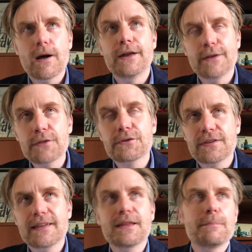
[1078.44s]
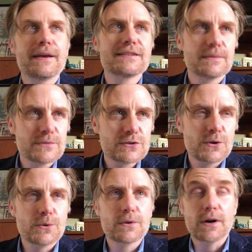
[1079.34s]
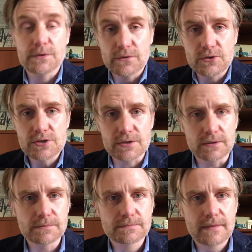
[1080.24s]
Another thing that makes him so controversial